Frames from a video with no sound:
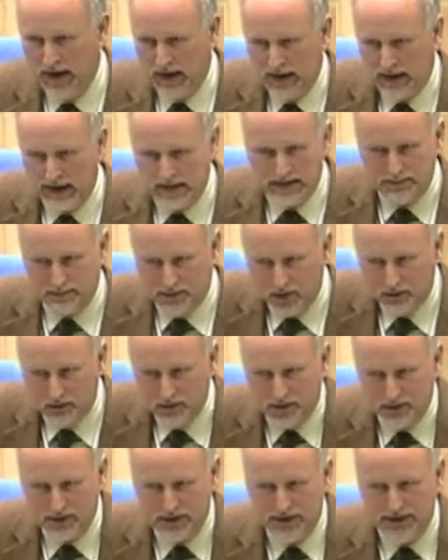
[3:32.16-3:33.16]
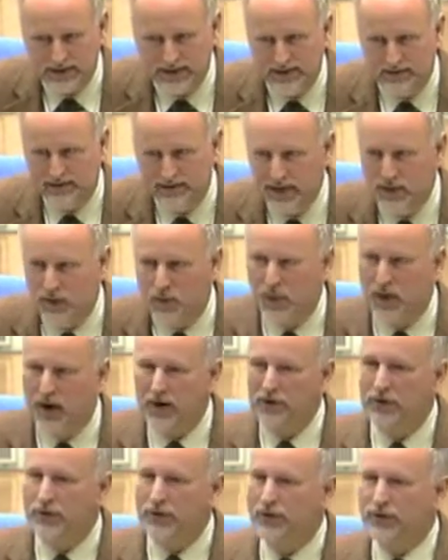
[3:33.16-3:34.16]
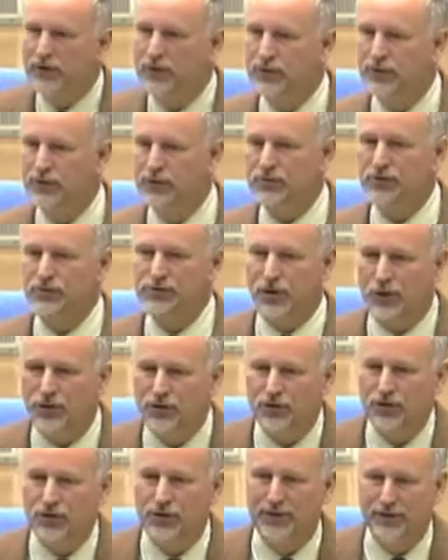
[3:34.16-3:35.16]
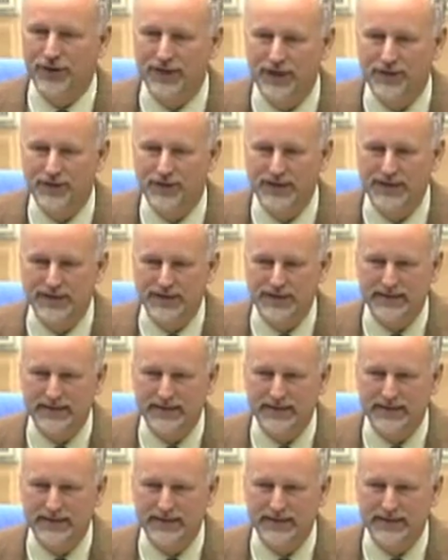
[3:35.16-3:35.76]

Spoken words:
It's important because this is really one of the few social theories